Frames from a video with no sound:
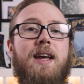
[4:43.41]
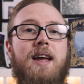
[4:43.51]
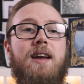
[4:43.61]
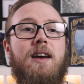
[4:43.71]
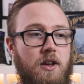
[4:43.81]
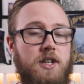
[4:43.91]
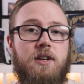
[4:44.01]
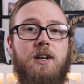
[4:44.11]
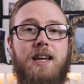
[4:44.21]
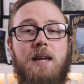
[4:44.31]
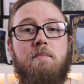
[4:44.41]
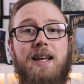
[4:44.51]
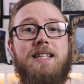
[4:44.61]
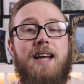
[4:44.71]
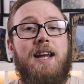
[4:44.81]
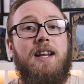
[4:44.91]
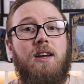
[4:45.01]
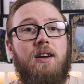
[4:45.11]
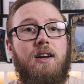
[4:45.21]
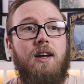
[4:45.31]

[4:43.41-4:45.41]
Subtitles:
here, you're just going to keep maintaining